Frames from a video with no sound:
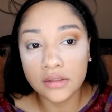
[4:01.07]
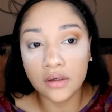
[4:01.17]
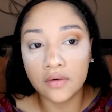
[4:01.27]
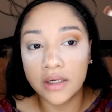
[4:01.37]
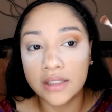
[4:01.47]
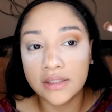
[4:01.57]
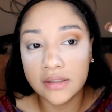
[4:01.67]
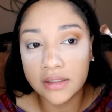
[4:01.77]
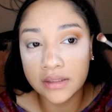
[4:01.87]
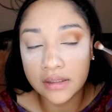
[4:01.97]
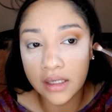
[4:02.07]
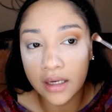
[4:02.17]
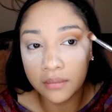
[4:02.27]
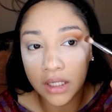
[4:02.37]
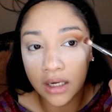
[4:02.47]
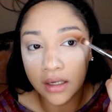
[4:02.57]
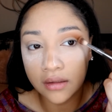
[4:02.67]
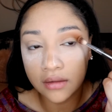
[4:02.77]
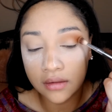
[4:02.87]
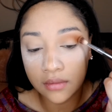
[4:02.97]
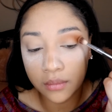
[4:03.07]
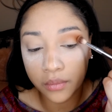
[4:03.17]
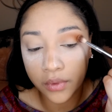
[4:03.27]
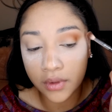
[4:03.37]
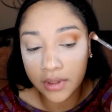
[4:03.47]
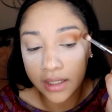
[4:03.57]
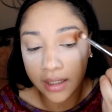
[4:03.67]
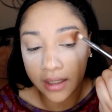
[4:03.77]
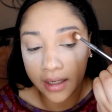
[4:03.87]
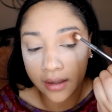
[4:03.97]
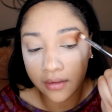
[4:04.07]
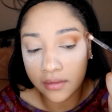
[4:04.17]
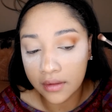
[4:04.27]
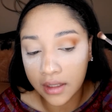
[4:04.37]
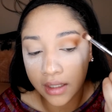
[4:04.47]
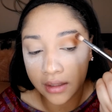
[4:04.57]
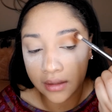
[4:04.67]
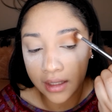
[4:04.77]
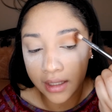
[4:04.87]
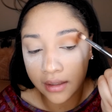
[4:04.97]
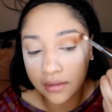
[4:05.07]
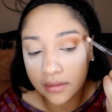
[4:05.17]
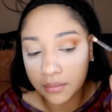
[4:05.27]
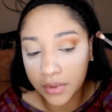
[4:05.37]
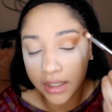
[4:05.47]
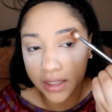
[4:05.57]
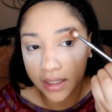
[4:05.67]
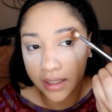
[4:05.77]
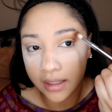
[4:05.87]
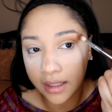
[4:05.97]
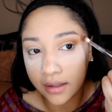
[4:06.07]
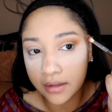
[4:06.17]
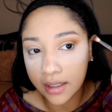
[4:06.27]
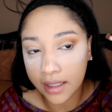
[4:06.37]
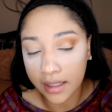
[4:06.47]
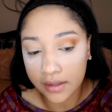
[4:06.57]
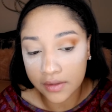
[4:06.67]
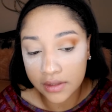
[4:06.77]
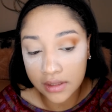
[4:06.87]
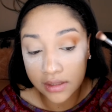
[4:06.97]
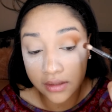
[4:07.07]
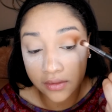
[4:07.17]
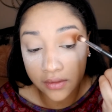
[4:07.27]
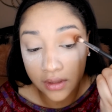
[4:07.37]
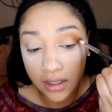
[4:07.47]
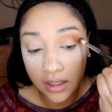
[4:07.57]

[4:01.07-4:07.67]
So as you can see, I'm not pulling it out and like blending it out like I usually do.